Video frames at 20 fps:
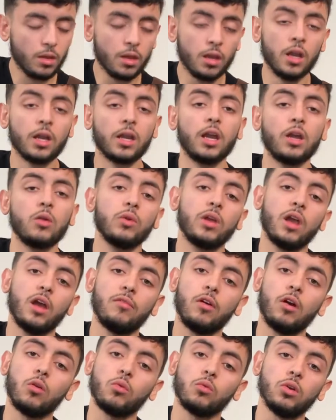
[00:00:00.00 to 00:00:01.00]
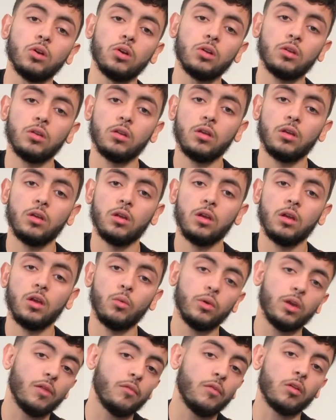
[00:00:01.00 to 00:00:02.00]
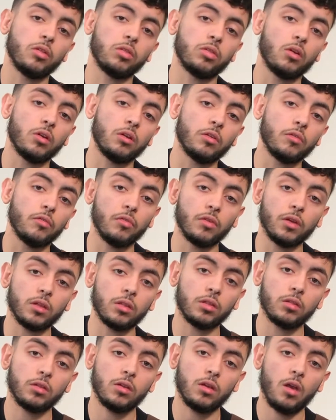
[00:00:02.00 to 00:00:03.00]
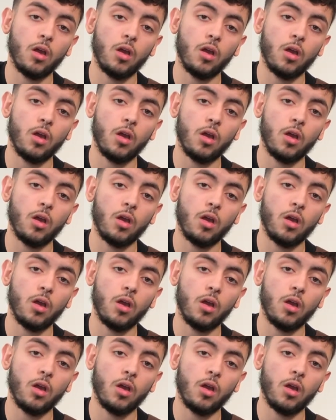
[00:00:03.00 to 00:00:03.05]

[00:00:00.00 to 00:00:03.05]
Again, we have our root, we have our third and fifth.